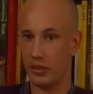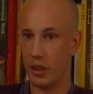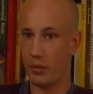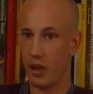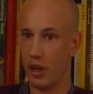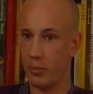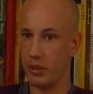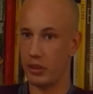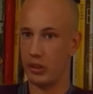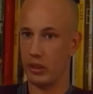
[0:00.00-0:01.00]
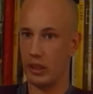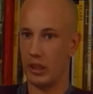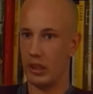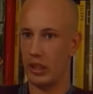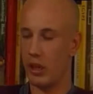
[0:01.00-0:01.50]
sometimes,
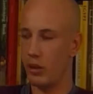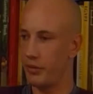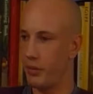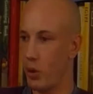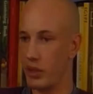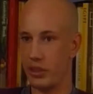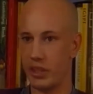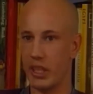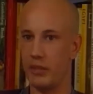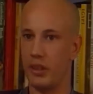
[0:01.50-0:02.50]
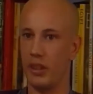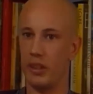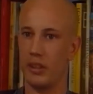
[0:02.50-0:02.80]
hearing voices even,